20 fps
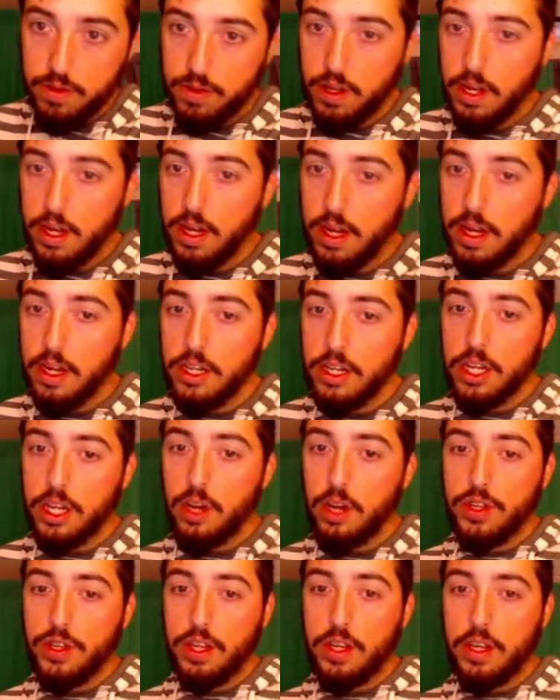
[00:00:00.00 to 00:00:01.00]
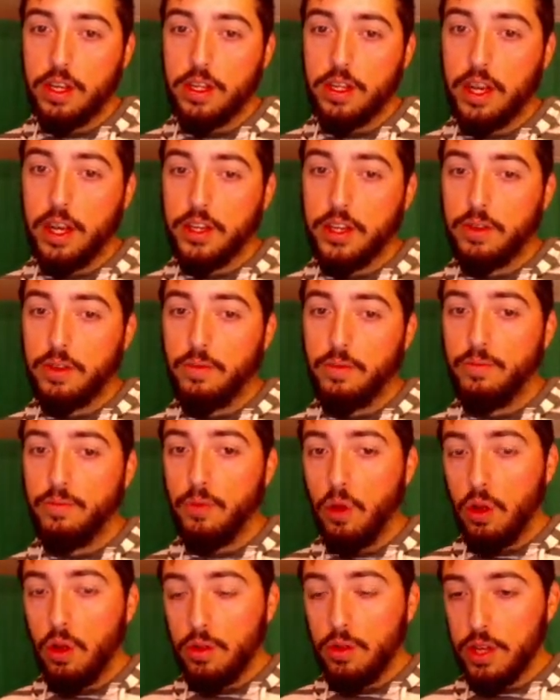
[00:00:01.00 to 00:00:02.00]
EDG goes into contest.
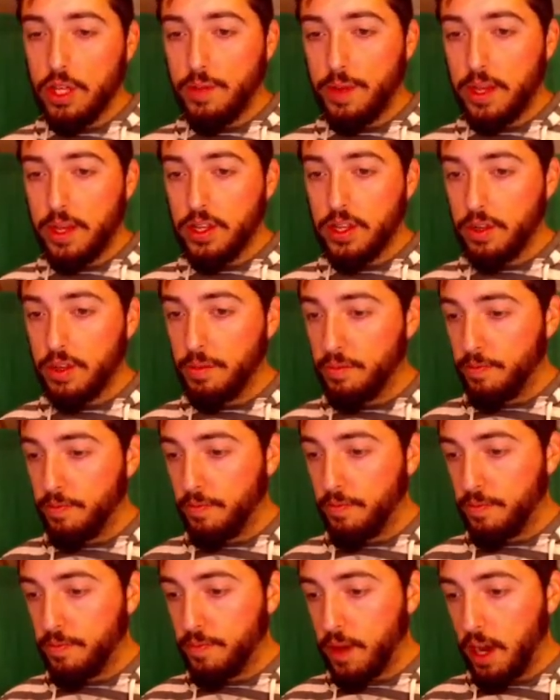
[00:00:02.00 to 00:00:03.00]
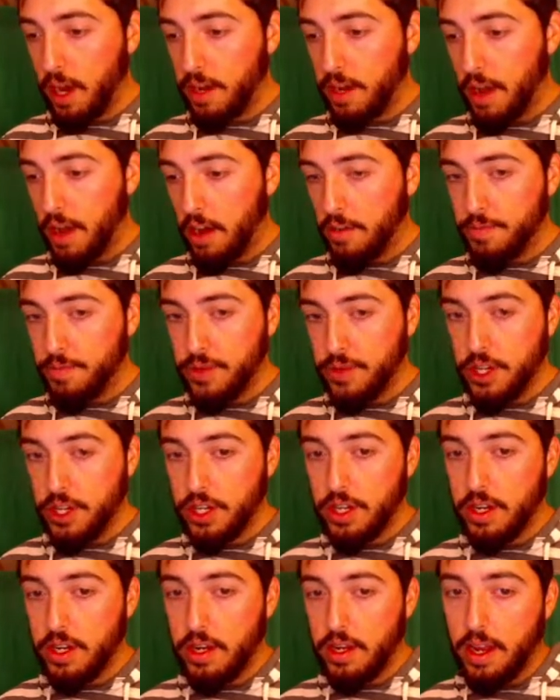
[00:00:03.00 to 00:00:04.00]
Mole is basically kind of out of
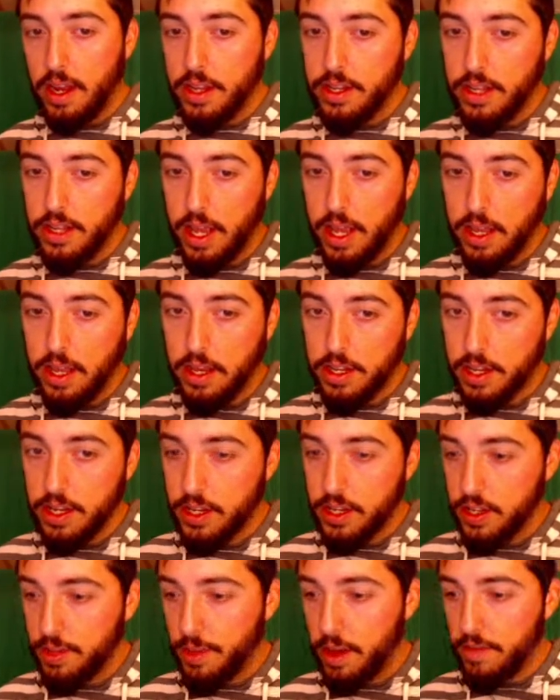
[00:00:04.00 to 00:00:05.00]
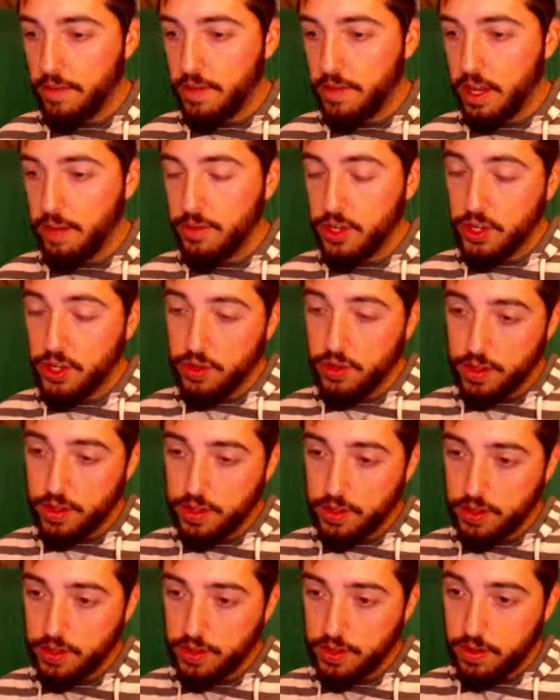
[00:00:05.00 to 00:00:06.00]
position and taking a decent amount of damage, so
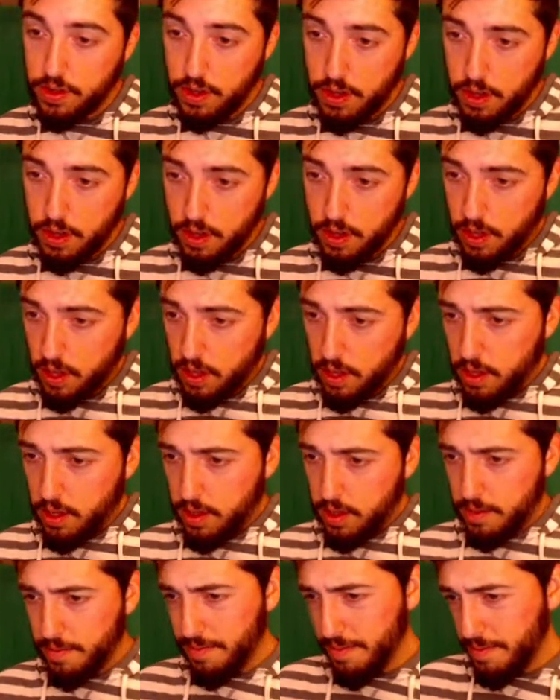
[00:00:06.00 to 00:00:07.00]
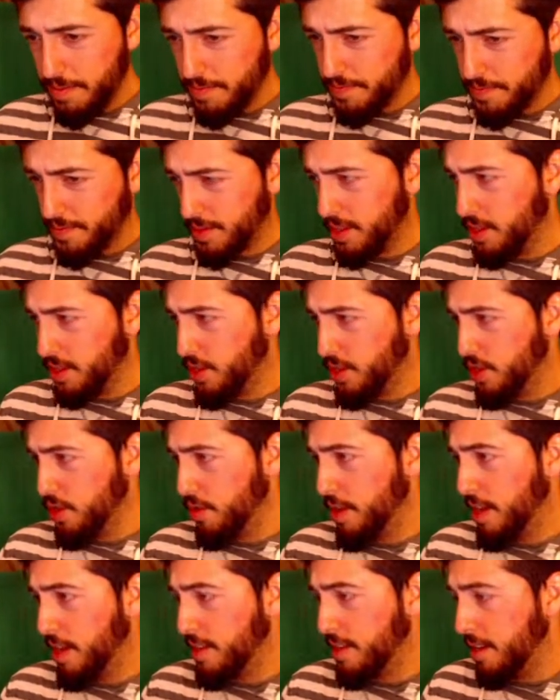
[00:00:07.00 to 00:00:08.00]
let's slow
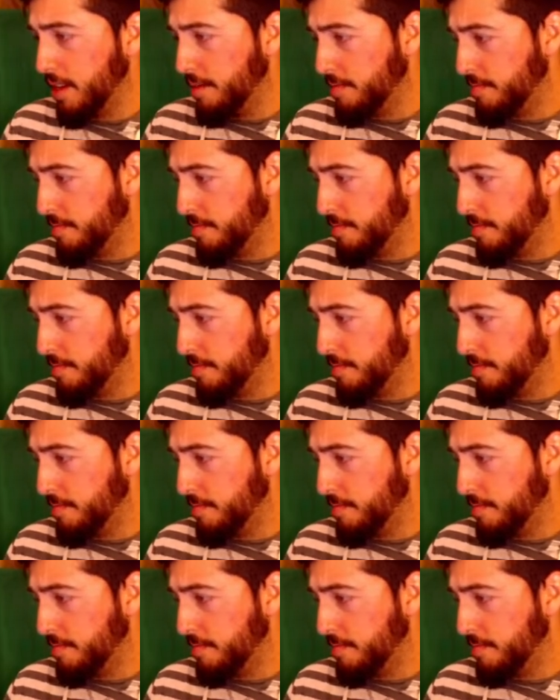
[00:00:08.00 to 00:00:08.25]
that down.